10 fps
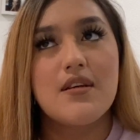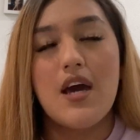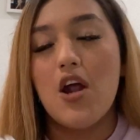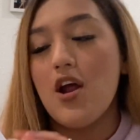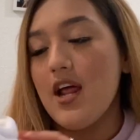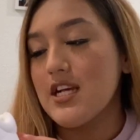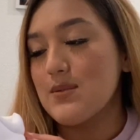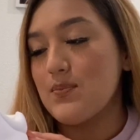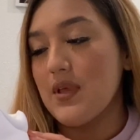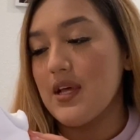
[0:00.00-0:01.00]
I don't know how to
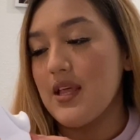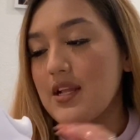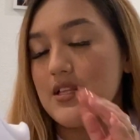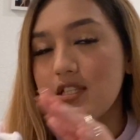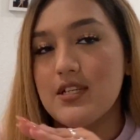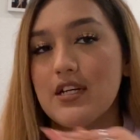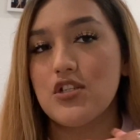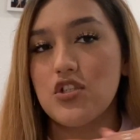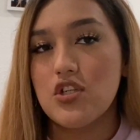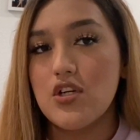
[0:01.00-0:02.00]
explain like the
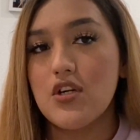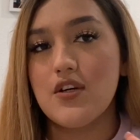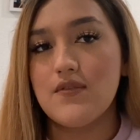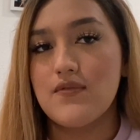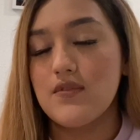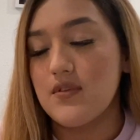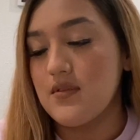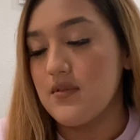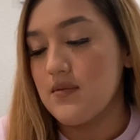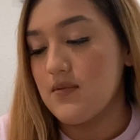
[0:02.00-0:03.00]
texture of
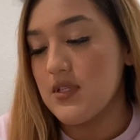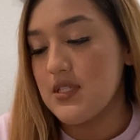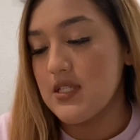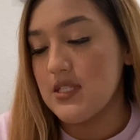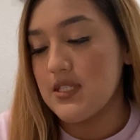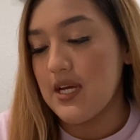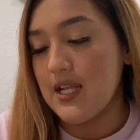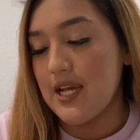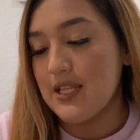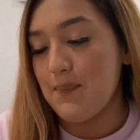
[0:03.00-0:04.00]
what's inside,
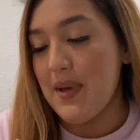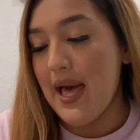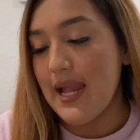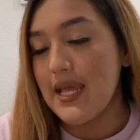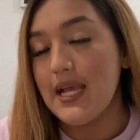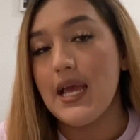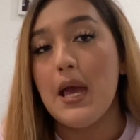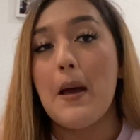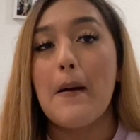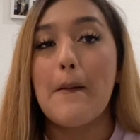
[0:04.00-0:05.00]
like the padding,
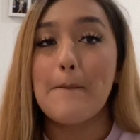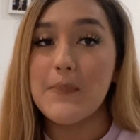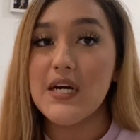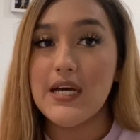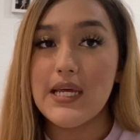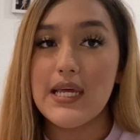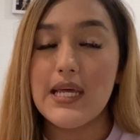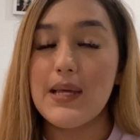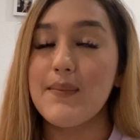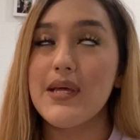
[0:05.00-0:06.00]
but
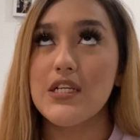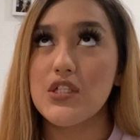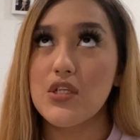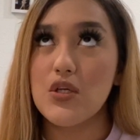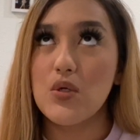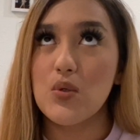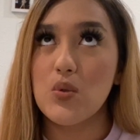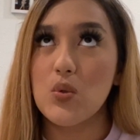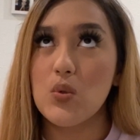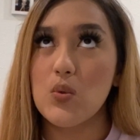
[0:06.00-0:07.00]
it makes
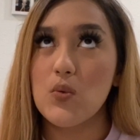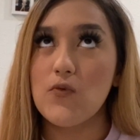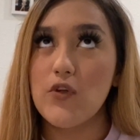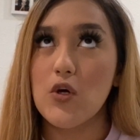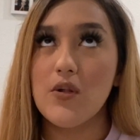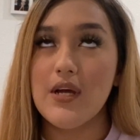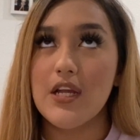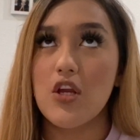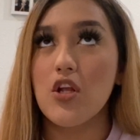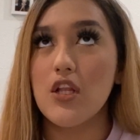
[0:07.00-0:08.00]
you feel
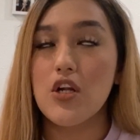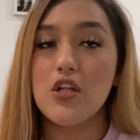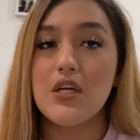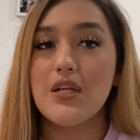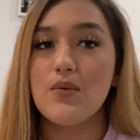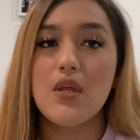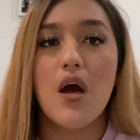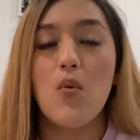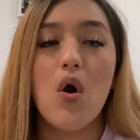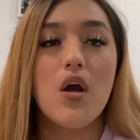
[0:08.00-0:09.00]
like you're literally
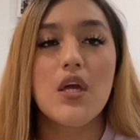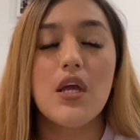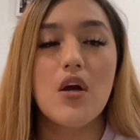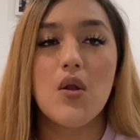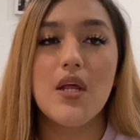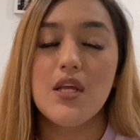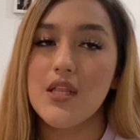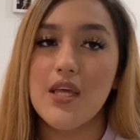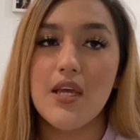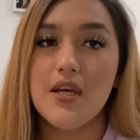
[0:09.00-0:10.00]
not walking on
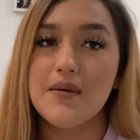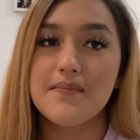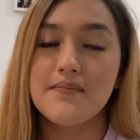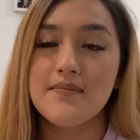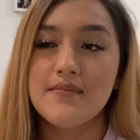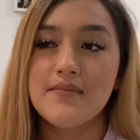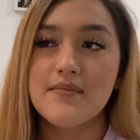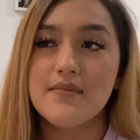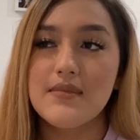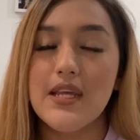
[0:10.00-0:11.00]
anything.
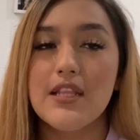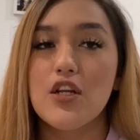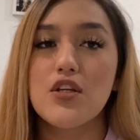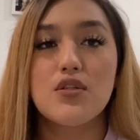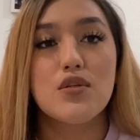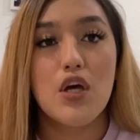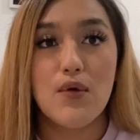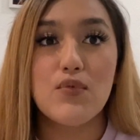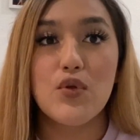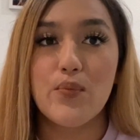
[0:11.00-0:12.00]
Like they're
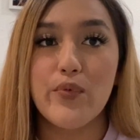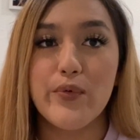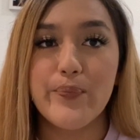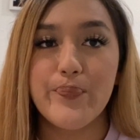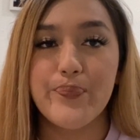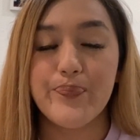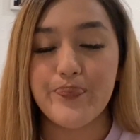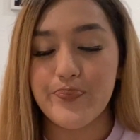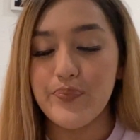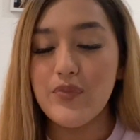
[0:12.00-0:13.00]
comfortable.
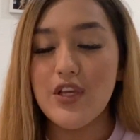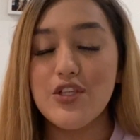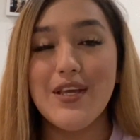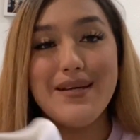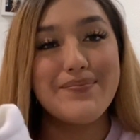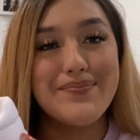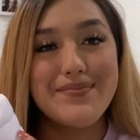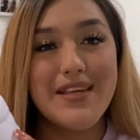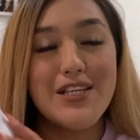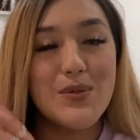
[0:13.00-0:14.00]
So yeah,
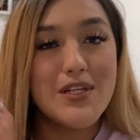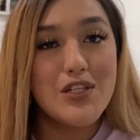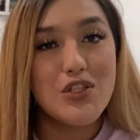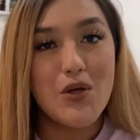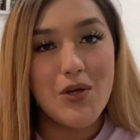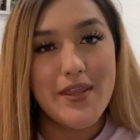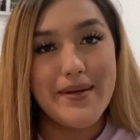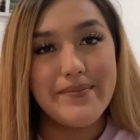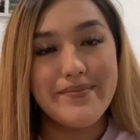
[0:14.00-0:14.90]
just wanted to show you them.